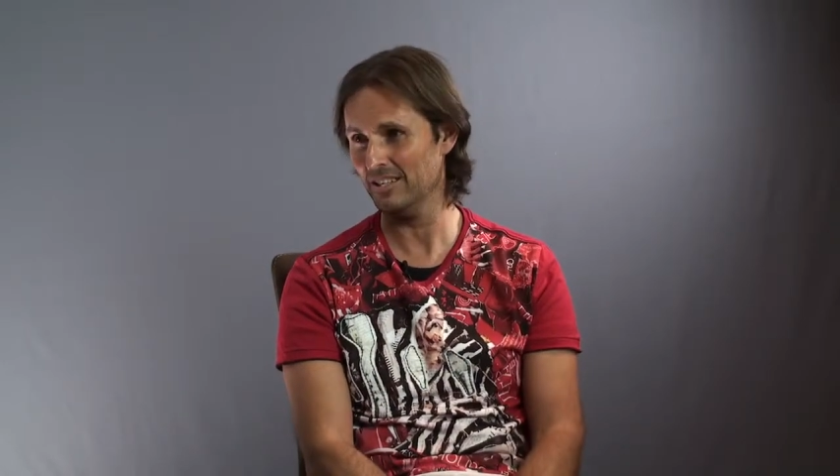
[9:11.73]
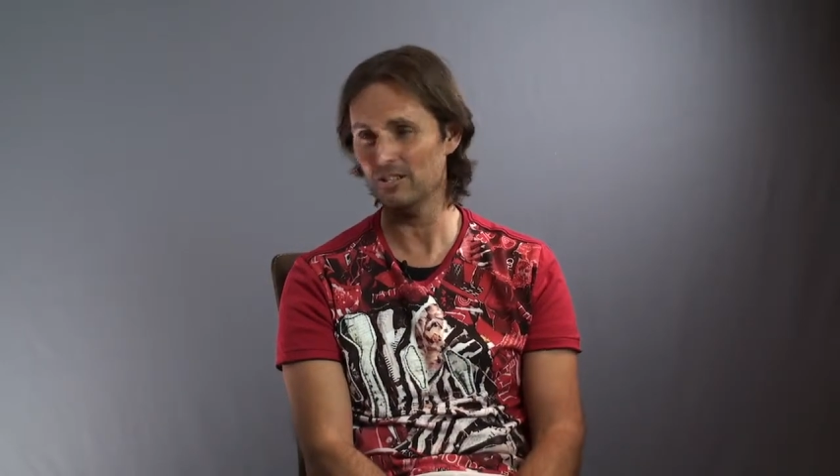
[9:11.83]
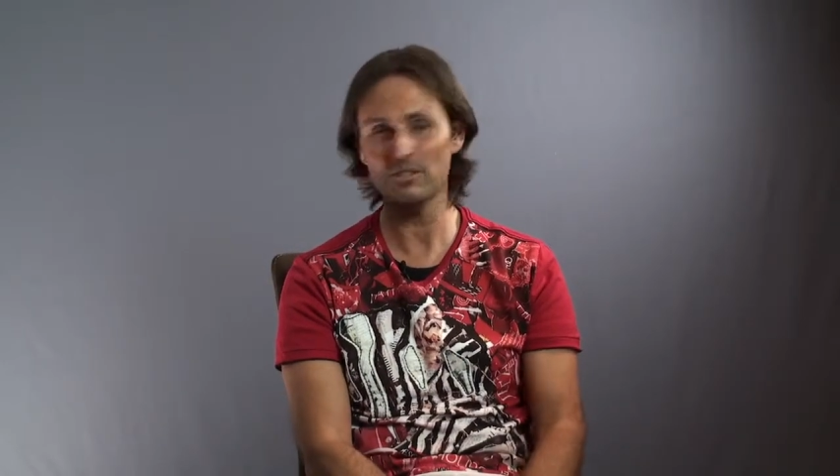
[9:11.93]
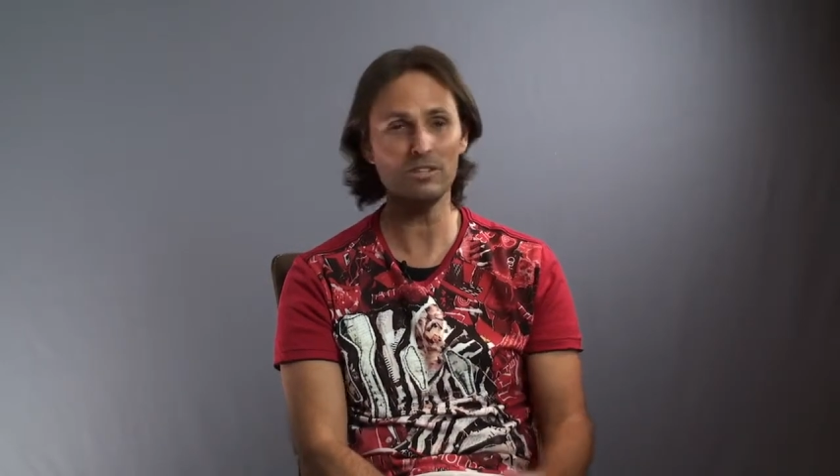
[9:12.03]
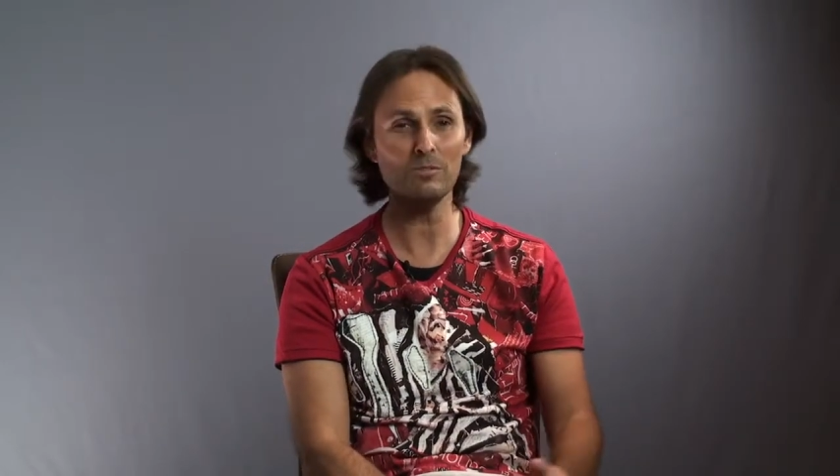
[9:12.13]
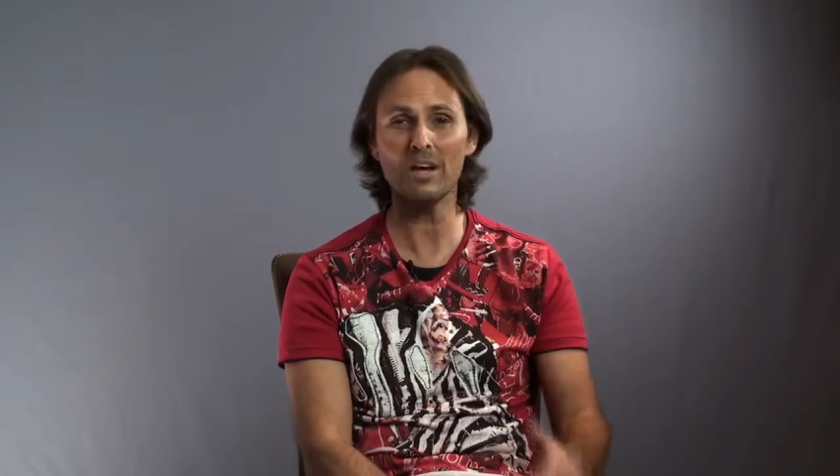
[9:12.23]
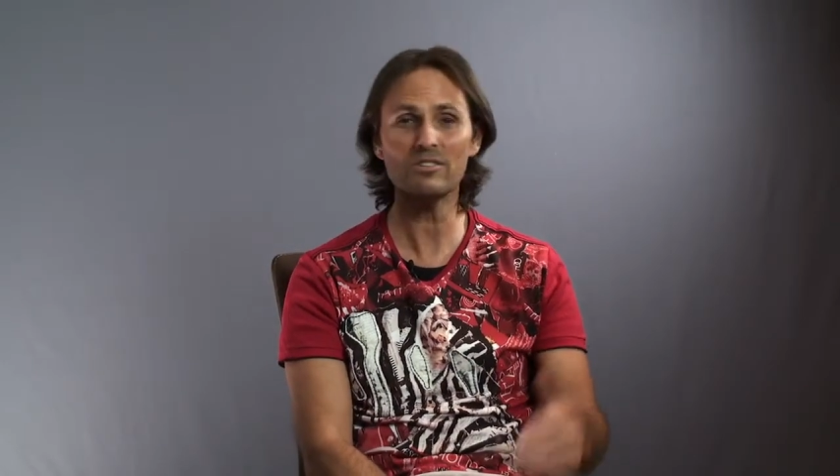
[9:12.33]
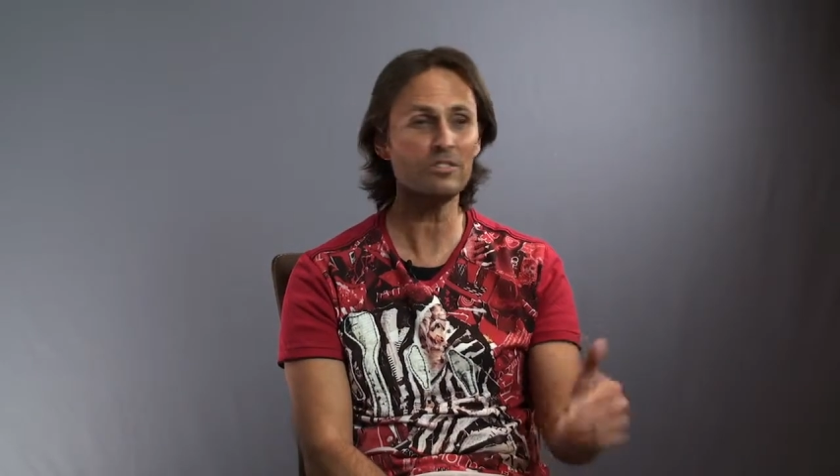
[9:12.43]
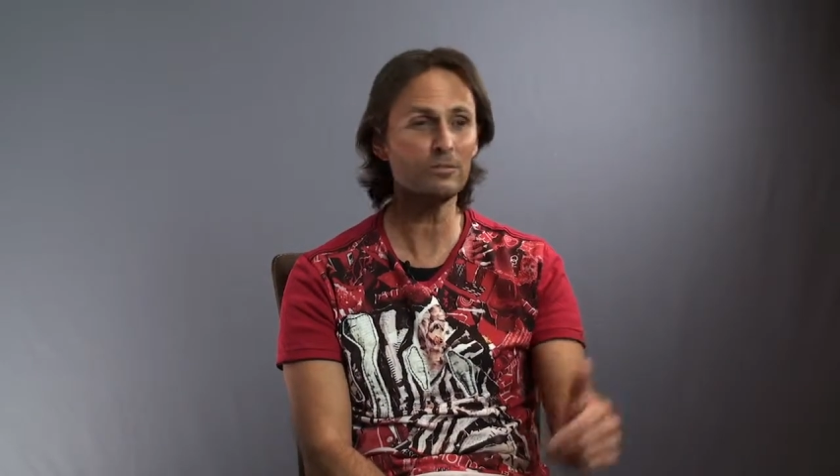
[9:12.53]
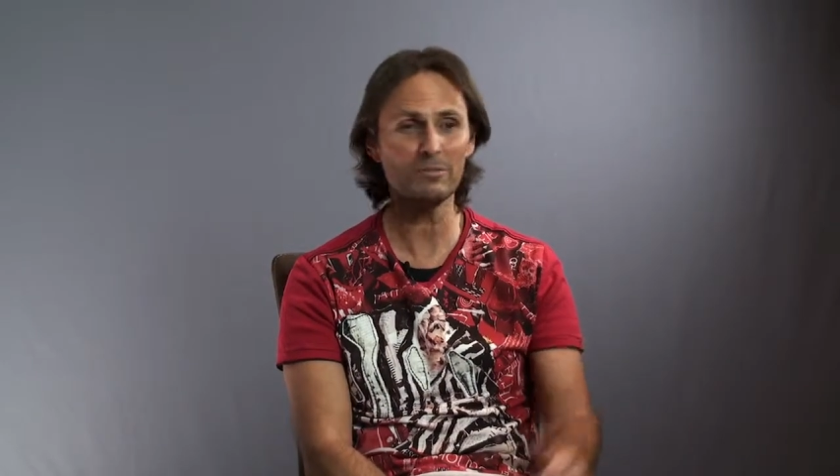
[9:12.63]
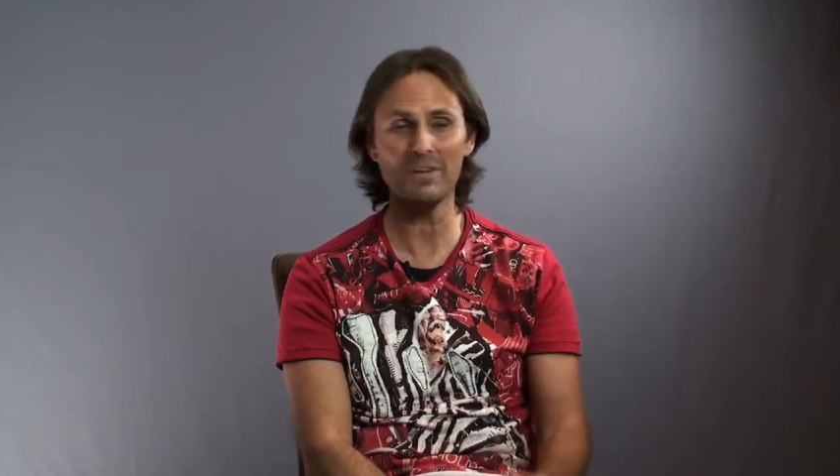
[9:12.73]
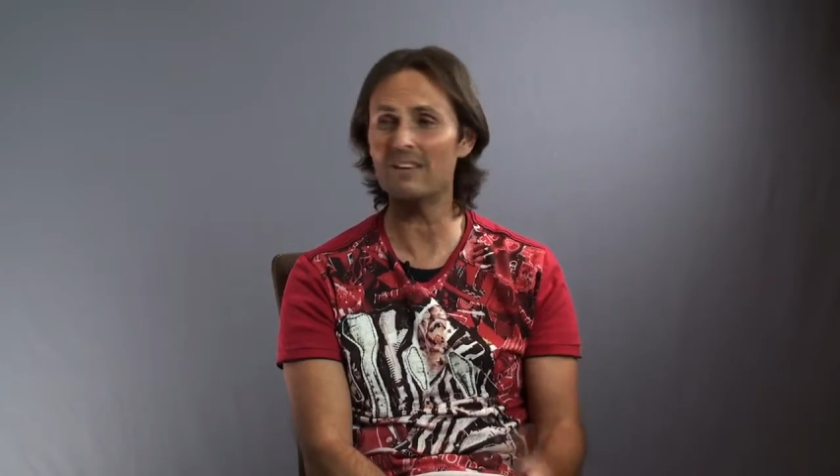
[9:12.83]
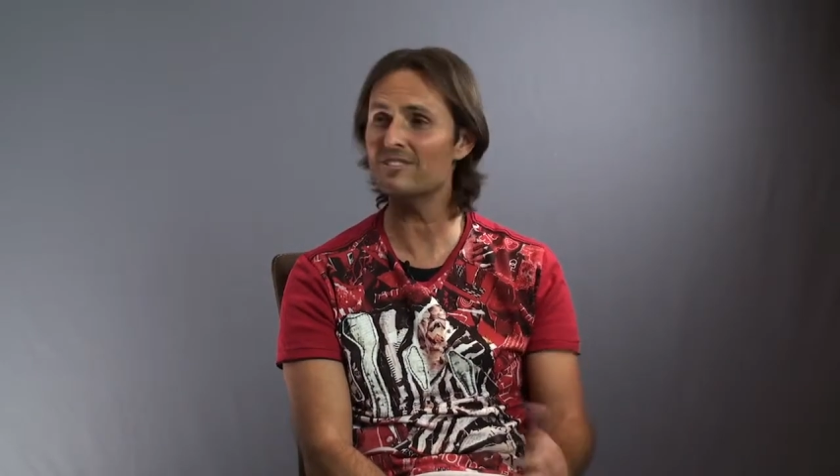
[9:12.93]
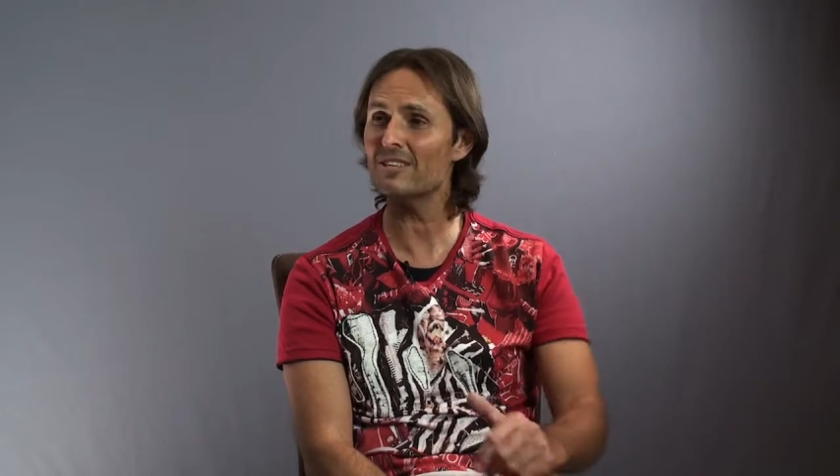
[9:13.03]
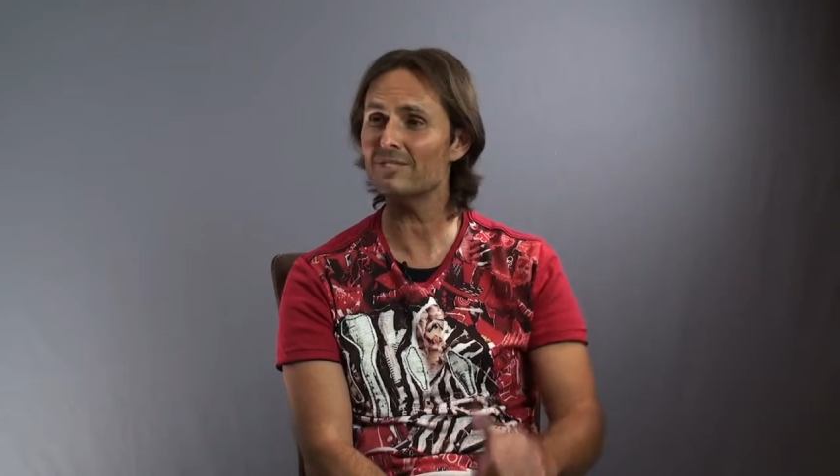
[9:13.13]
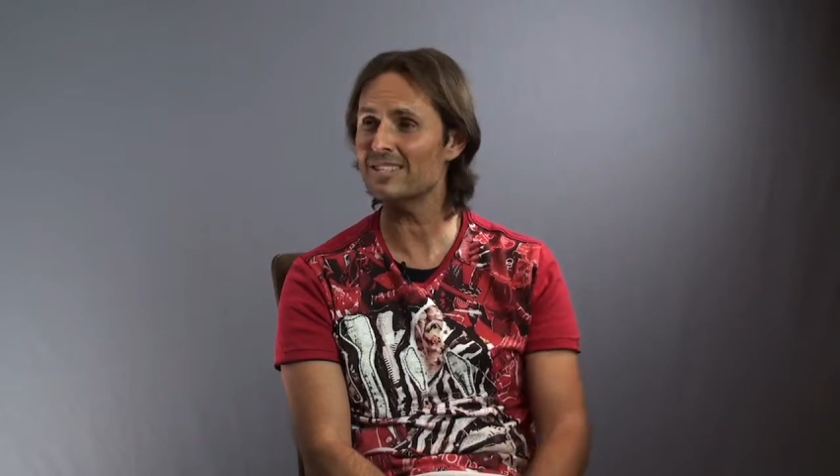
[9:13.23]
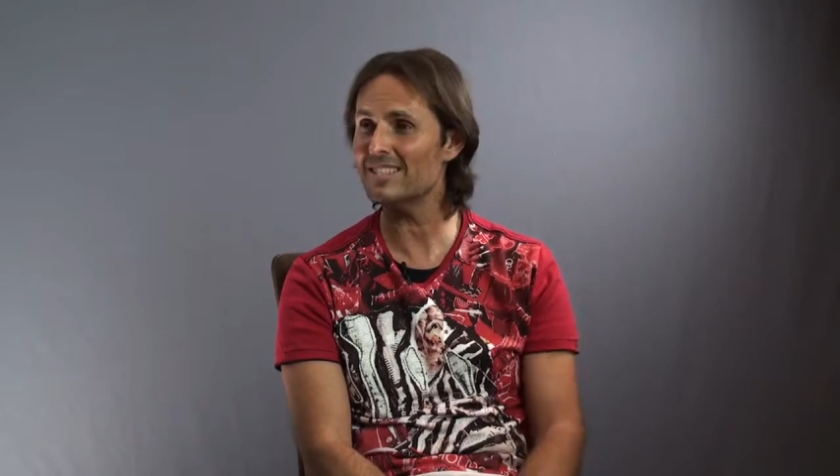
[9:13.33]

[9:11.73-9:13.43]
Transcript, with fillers: You, you might still be married 70